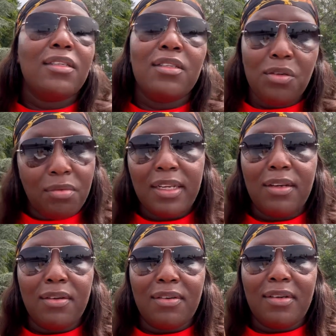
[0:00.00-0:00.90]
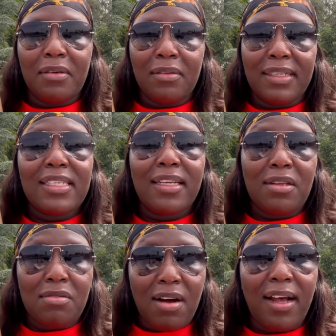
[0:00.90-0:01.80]
you will not know until
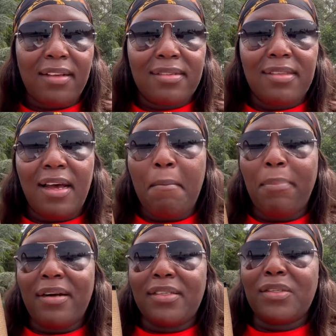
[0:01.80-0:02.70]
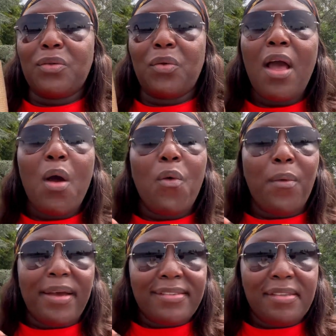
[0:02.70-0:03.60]
you ask that person
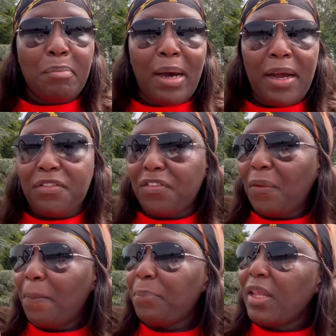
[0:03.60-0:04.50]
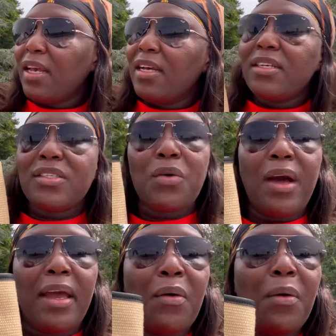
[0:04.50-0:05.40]
where is the bag from. So
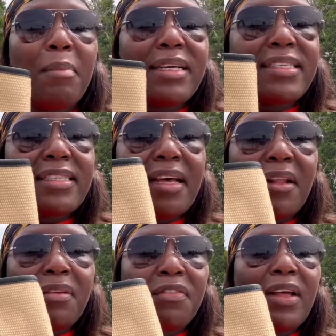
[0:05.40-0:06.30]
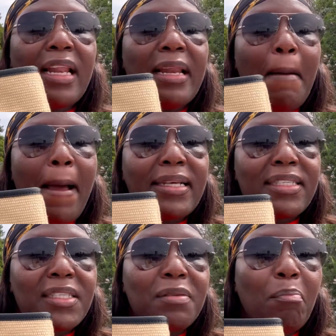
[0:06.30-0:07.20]
I got myself
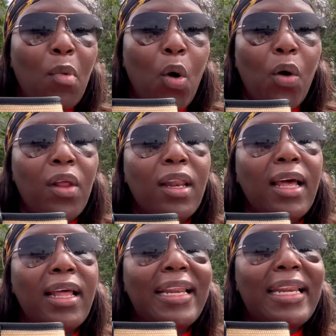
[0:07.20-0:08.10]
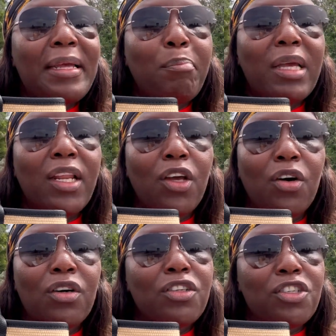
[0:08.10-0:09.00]
small
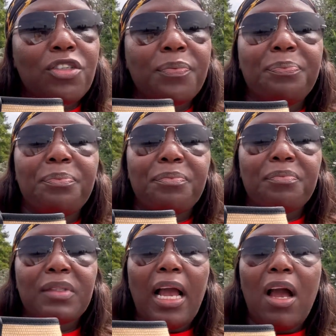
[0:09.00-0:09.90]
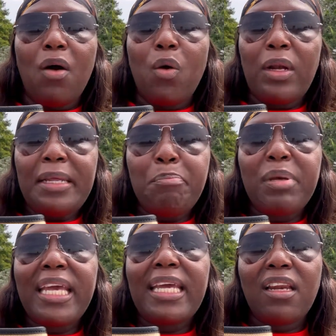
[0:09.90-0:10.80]
Pliage or
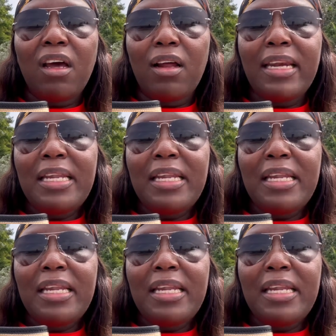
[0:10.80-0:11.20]
Lipiana